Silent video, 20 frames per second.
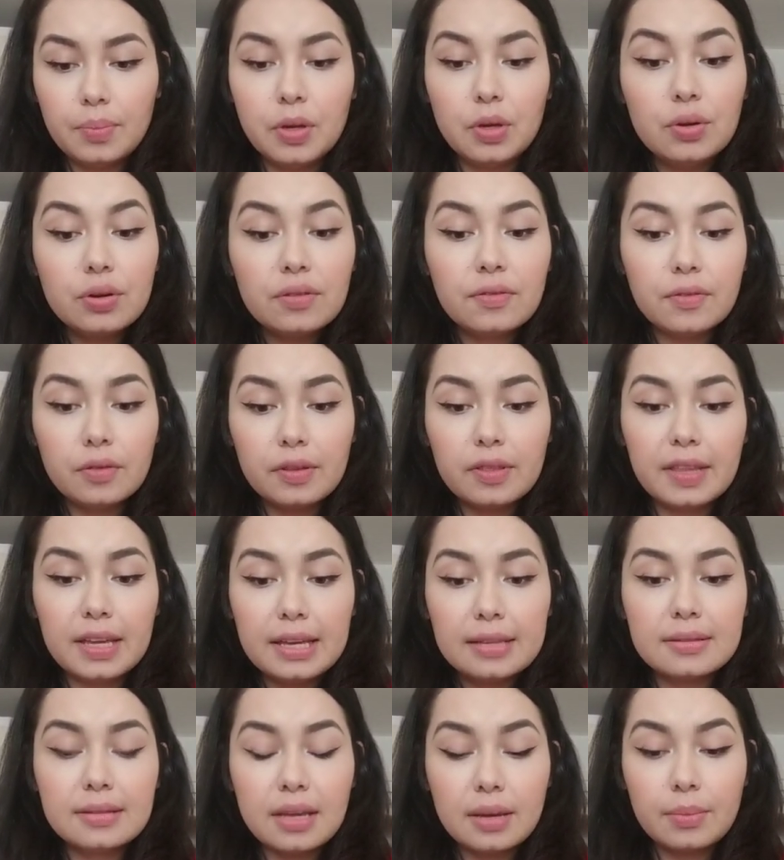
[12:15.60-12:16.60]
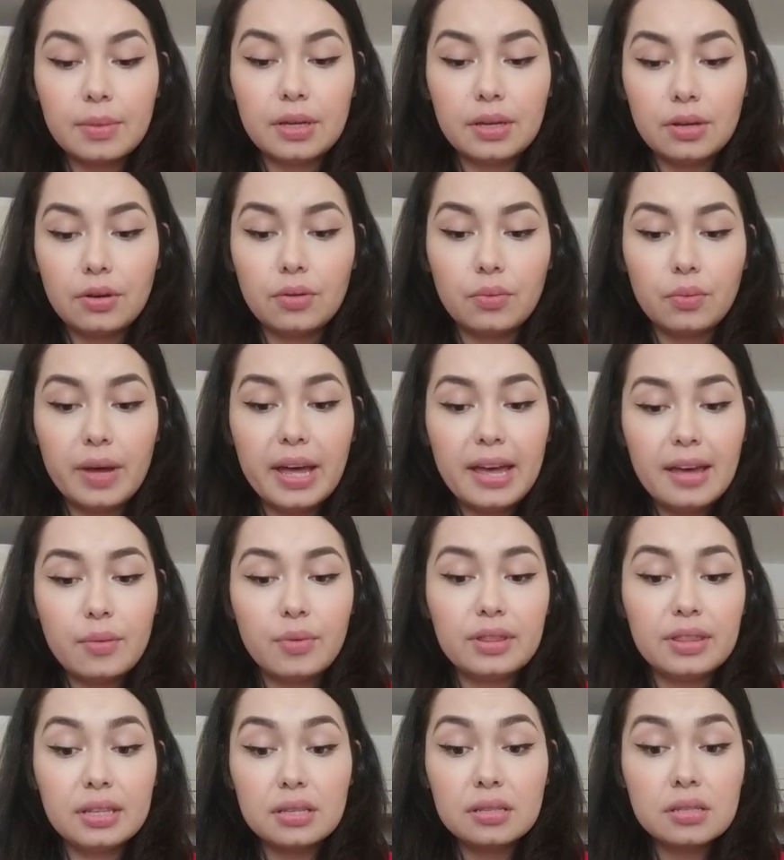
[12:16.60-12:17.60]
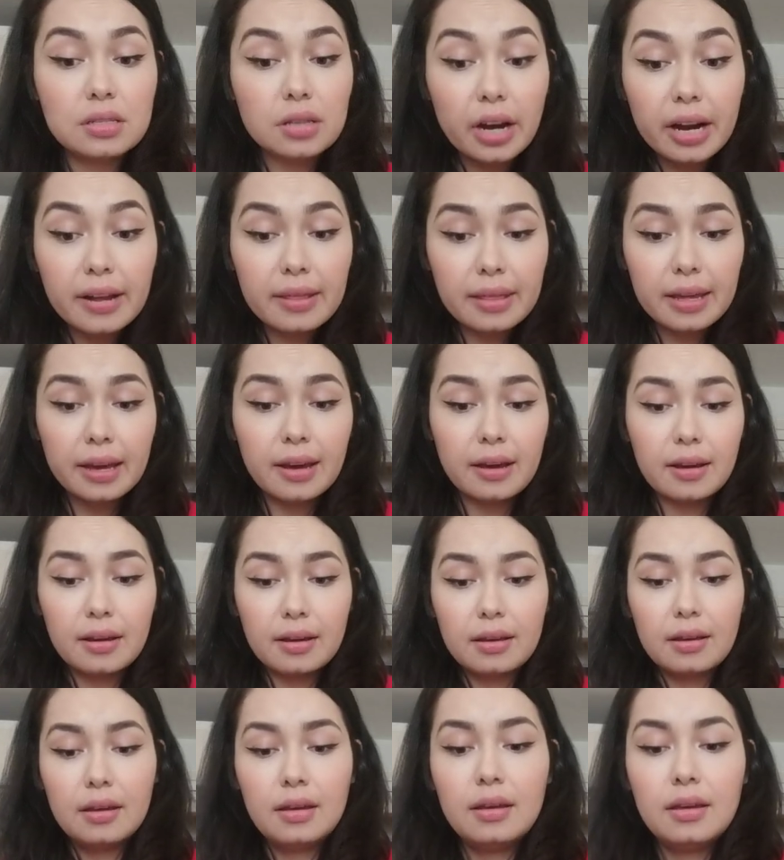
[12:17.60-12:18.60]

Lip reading: beautiful things coming your way with the star there.